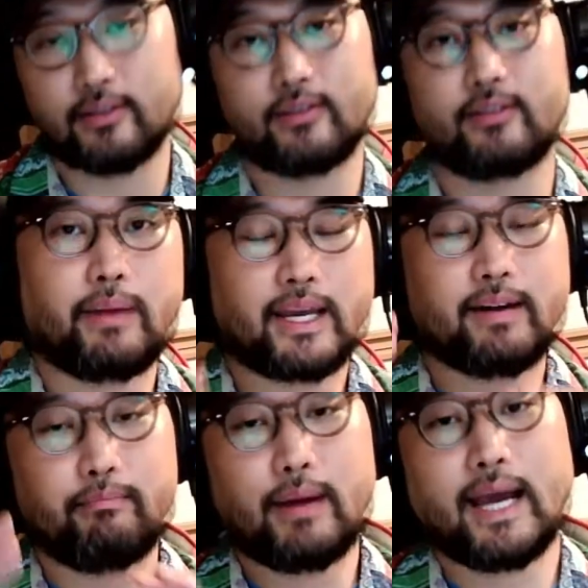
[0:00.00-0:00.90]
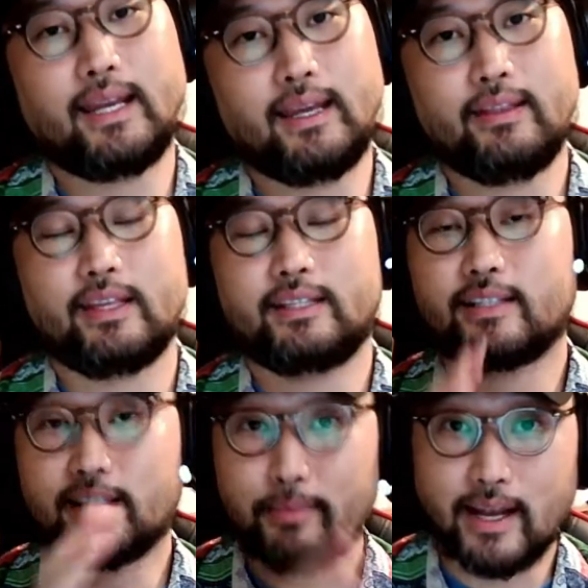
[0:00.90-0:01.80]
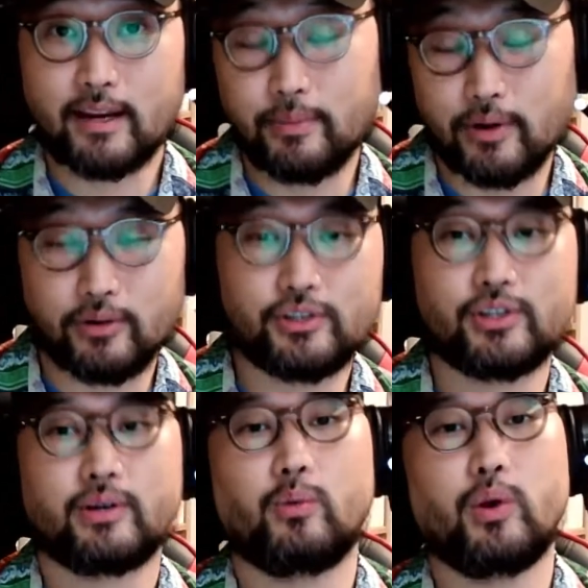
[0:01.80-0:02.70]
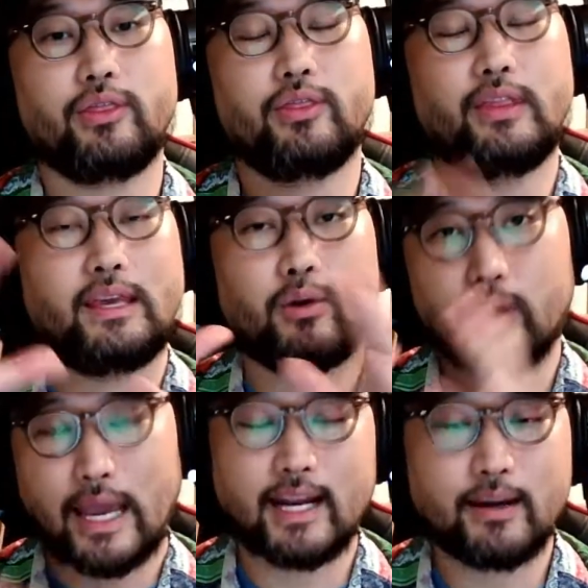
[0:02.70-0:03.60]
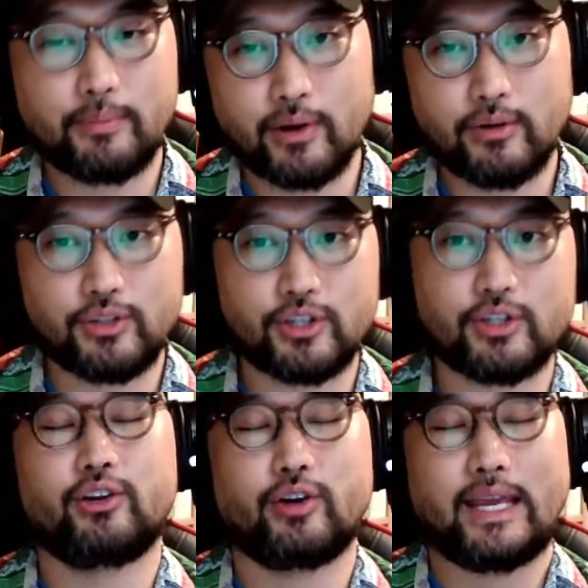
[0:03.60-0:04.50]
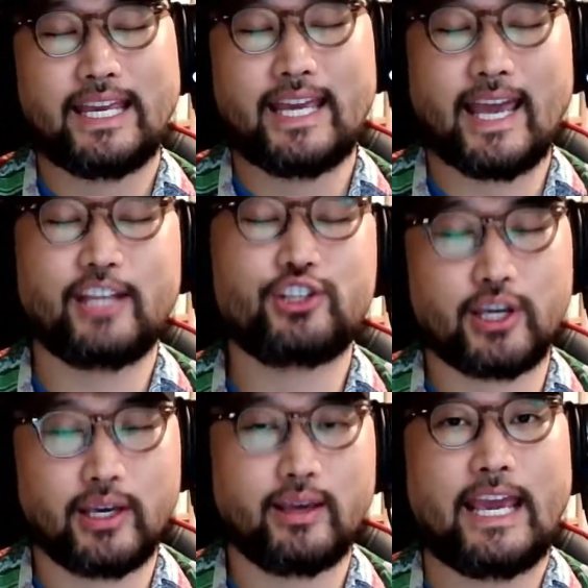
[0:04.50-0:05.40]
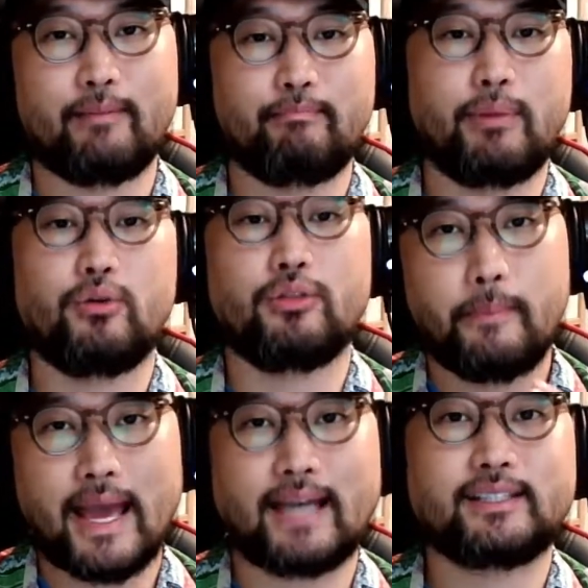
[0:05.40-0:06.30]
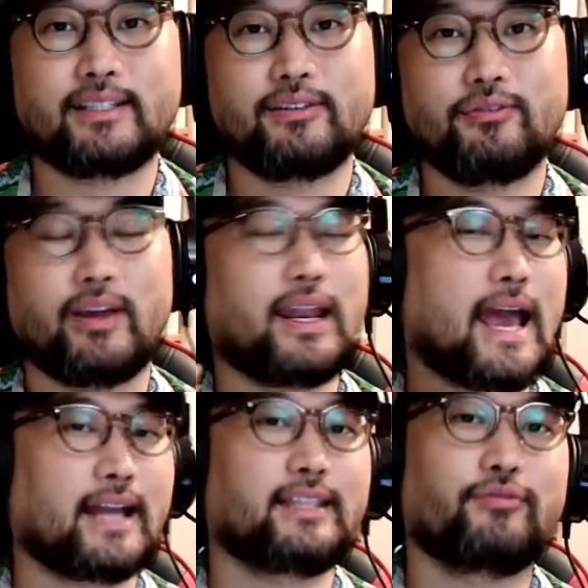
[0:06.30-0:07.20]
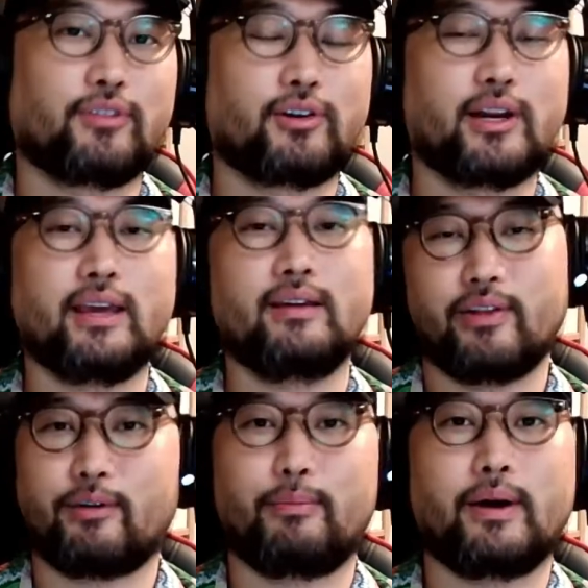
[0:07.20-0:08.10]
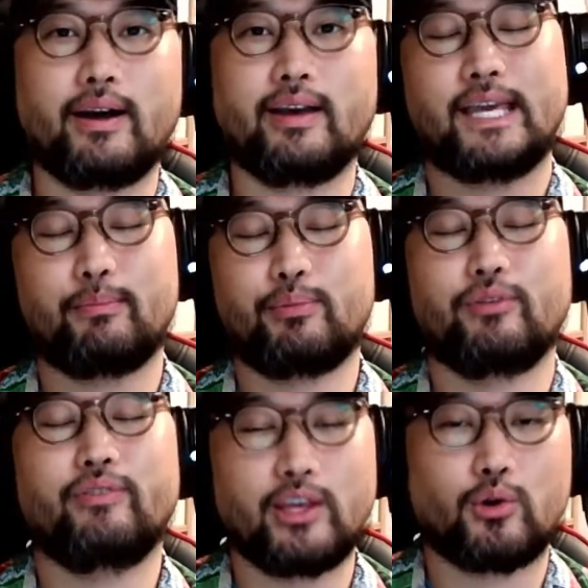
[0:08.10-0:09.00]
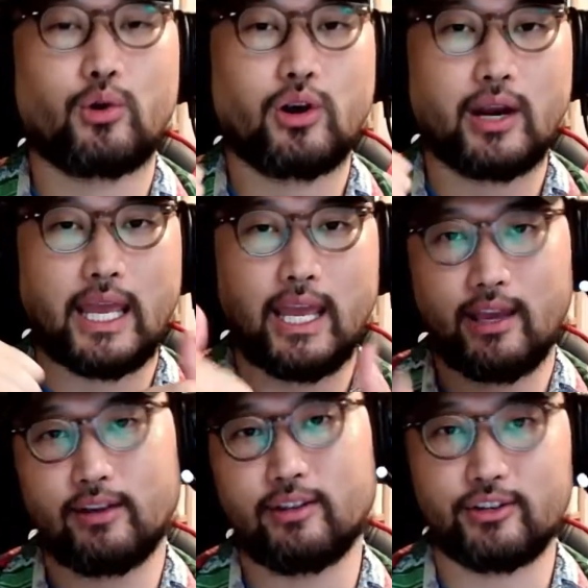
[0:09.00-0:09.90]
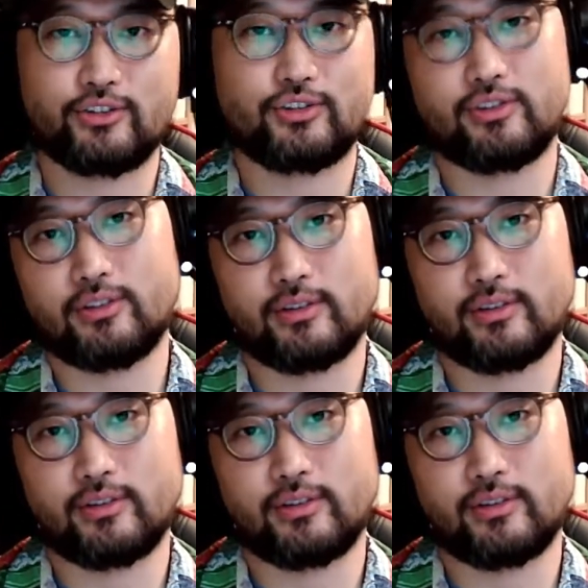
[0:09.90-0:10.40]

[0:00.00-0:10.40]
By combining the systematic approach with the organic approach, you're engaging in both passive and active learning, thereby improving your English.